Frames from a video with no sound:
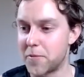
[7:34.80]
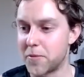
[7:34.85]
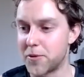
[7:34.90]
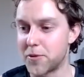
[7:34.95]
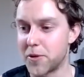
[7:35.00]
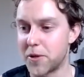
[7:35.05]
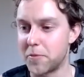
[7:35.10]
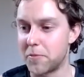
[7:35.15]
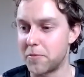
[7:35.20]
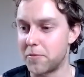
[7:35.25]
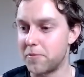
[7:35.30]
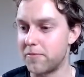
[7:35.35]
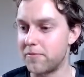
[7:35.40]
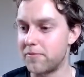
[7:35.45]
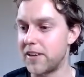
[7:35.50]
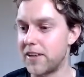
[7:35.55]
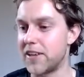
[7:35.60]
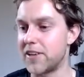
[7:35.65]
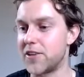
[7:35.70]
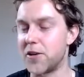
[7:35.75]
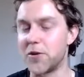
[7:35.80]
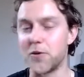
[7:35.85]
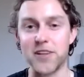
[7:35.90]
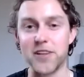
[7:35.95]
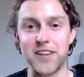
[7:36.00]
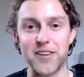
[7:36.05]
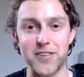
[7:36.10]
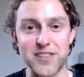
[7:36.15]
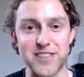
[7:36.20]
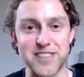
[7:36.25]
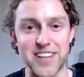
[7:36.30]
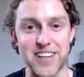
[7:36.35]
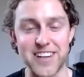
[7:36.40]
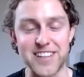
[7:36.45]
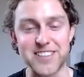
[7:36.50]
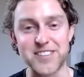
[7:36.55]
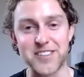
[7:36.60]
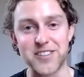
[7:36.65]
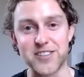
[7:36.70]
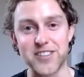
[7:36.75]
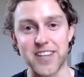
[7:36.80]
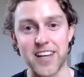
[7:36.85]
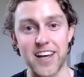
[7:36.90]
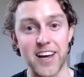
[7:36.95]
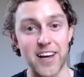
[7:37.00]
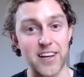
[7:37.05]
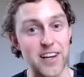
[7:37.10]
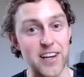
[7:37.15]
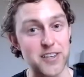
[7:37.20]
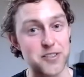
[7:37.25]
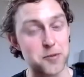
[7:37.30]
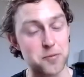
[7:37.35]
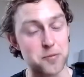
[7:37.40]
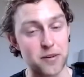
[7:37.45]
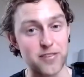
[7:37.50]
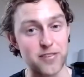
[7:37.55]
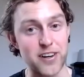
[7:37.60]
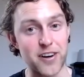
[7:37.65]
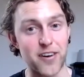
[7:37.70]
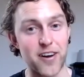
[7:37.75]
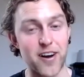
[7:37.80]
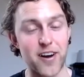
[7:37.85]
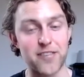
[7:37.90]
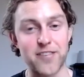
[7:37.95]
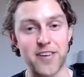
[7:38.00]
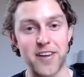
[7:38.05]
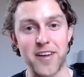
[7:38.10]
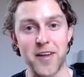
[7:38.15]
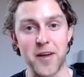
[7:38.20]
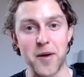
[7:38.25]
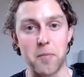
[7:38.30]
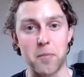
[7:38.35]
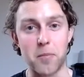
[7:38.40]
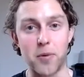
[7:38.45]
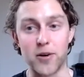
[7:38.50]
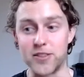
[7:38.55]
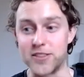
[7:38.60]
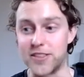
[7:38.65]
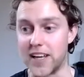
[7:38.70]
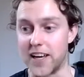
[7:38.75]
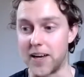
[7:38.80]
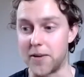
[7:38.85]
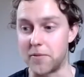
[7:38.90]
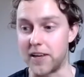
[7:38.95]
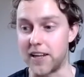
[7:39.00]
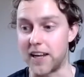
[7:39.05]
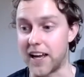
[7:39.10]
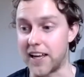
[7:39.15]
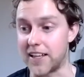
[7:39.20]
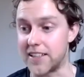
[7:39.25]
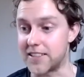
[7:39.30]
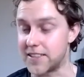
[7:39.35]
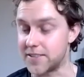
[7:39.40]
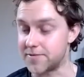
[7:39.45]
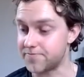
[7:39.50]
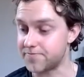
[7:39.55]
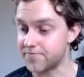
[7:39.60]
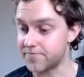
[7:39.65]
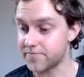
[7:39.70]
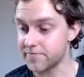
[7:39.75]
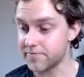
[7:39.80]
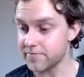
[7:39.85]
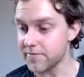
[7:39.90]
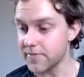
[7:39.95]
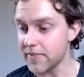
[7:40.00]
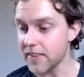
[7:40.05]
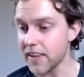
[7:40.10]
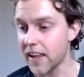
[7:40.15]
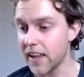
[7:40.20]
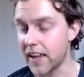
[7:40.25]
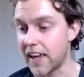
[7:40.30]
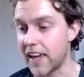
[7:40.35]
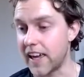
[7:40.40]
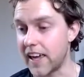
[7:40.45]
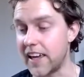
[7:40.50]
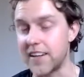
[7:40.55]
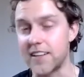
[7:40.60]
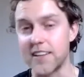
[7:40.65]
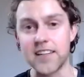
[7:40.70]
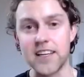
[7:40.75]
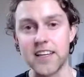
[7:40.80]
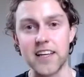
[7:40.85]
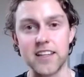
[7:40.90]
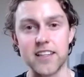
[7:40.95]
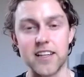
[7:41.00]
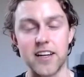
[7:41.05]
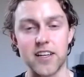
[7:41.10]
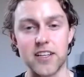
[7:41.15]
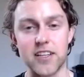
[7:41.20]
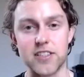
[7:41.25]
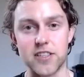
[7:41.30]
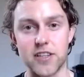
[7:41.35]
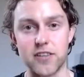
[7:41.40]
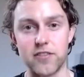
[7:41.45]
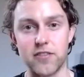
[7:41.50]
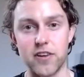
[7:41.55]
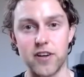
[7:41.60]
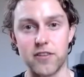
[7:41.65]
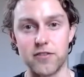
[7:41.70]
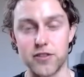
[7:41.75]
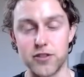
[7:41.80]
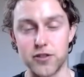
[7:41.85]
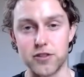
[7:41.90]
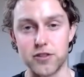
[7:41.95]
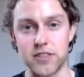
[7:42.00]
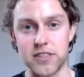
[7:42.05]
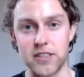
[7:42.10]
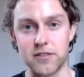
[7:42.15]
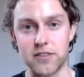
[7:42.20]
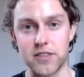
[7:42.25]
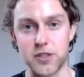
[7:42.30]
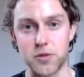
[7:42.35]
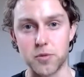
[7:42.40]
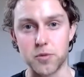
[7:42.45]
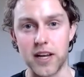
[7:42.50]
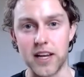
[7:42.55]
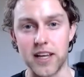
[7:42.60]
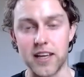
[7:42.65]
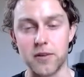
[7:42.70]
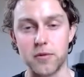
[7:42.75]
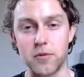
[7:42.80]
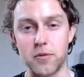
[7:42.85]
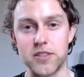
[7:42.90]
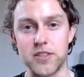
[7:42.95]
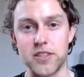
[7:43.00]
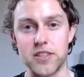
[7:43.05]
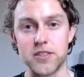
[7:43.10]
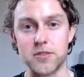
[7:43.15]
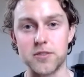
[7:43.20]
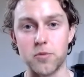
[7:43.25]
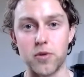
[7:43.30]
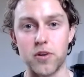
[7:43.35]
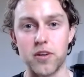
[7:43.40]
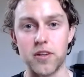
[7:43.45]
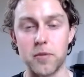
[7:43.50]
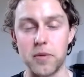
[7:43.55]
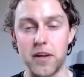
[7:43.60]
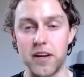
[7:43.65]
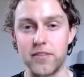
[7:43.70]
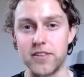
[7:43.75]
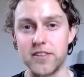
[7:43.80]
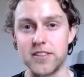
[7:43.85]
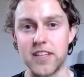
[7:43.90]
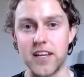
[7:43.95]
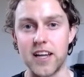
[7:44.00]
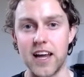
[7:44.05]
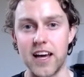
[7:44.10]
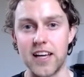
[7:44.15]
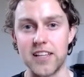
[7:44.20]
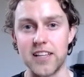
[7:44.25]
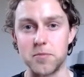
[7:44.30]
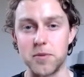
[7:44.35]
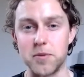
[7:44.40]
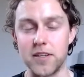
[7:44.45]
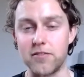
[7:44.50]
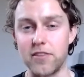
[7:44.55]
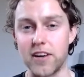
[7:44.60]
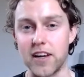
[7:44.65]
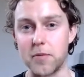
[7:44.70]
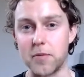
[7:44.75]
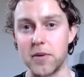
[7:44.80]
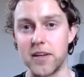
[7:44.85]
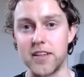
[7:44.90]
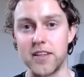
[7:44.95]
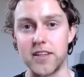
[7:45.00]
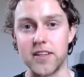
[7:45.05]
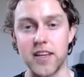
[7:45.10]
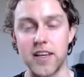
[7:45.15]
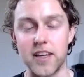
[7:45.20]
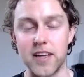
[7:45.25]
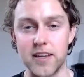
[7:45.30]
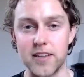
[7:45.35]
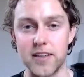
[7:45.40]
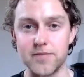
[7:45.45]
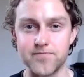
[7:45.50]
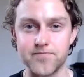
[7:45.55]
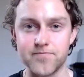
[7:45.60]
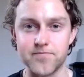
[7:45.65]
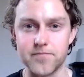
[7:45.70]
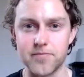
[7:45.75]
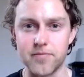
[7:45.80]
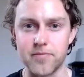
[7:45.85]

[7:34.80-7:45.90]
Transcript: Between me and you and the rest of the listeners, and I took my finger off. But it has aided in the likes of reducing down the swelling, which is one of the benefits that has been recommended in